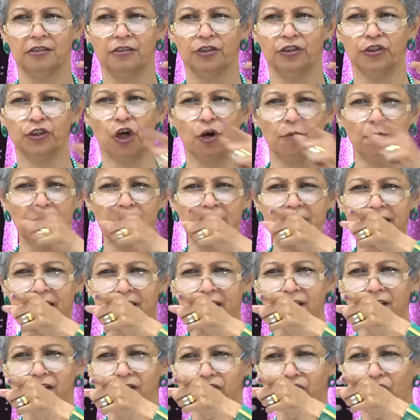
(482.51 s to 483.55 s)
your
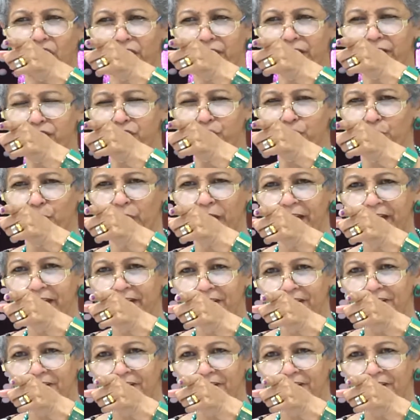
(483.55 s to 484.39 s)
miracle is on its way.